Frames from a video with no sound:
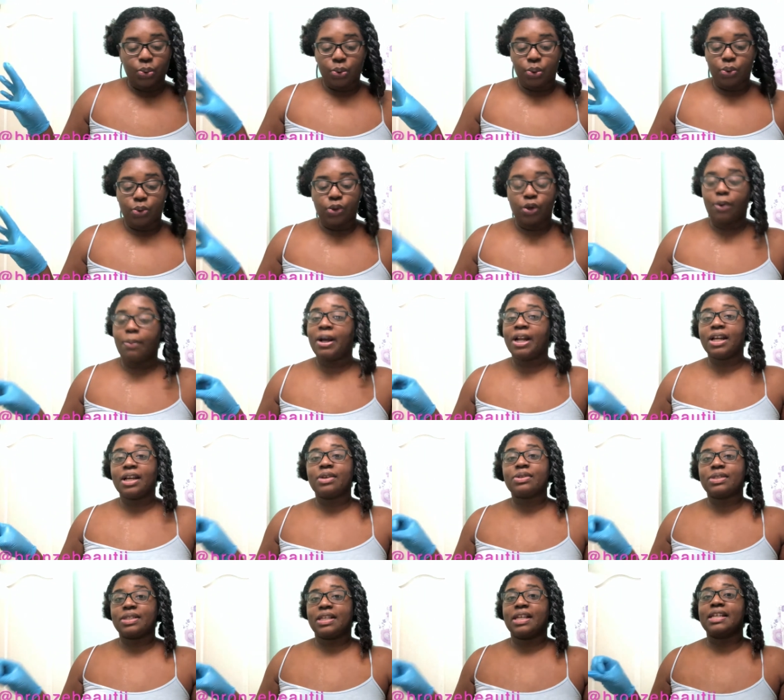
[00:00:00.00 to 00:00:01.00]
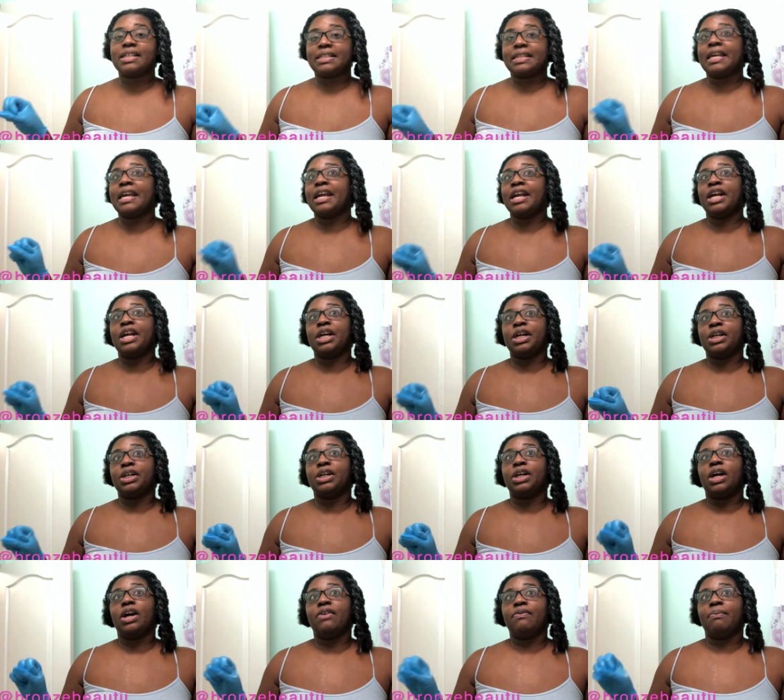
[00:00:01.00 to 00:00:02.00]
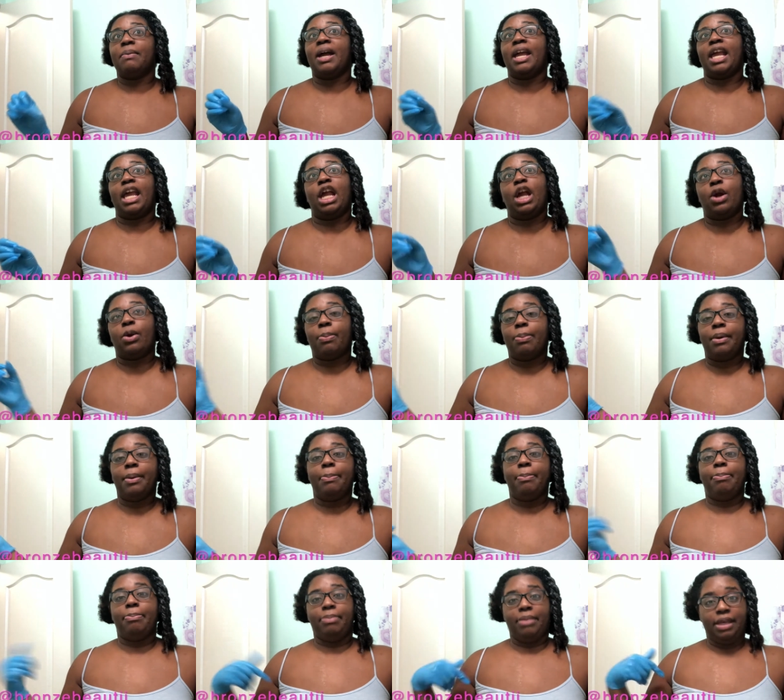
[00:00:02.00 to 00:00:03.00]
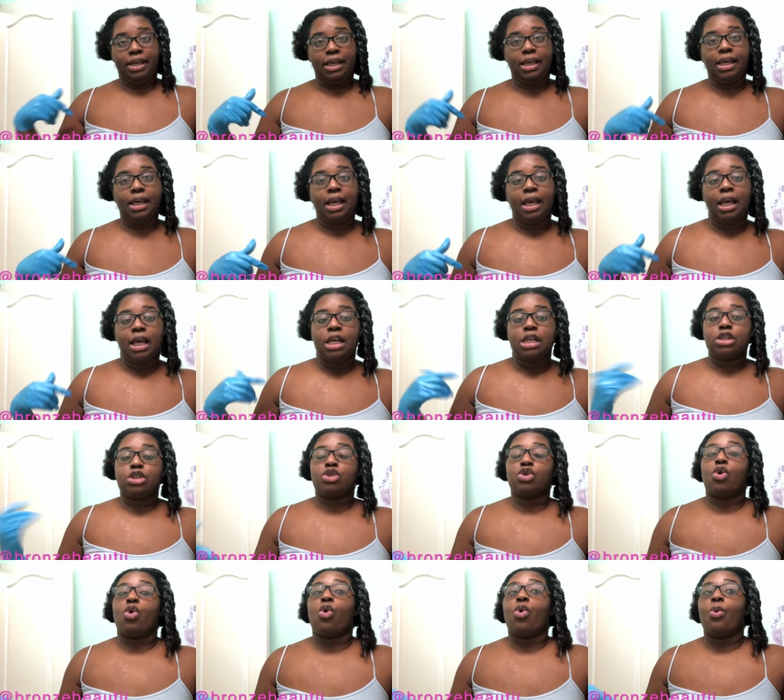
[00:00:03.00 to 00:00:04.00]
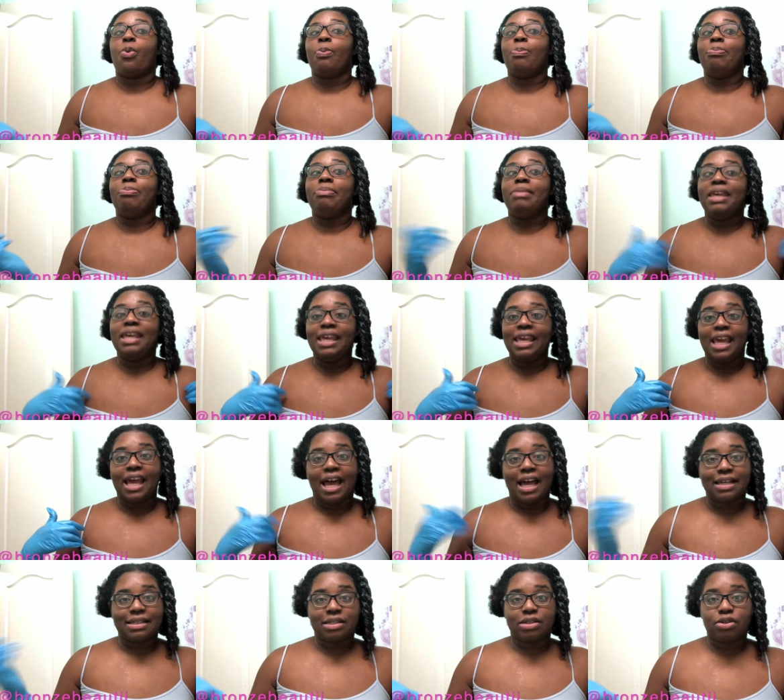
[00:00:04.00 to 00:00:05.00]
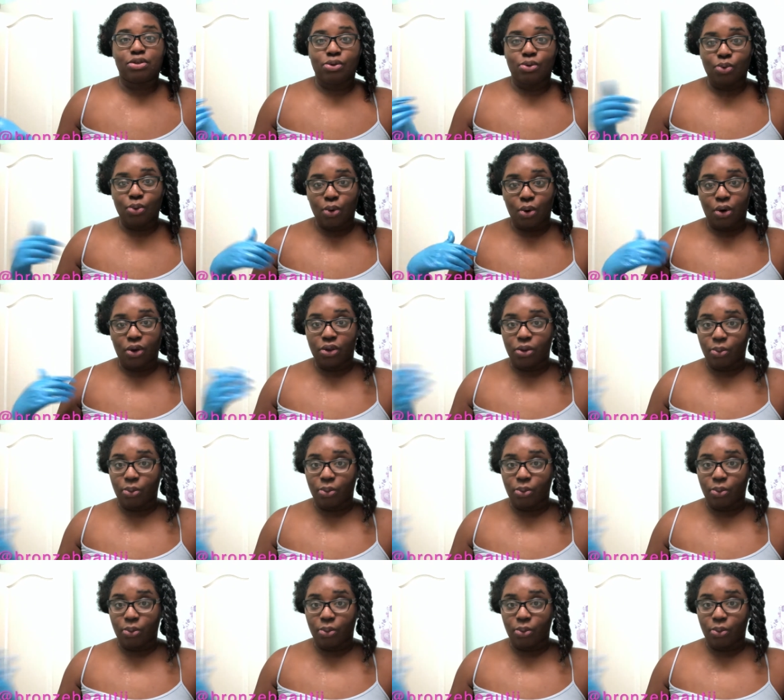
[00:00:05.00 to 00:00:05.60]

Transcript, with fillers: nobody else takes care of my hair but me. So me has to do all the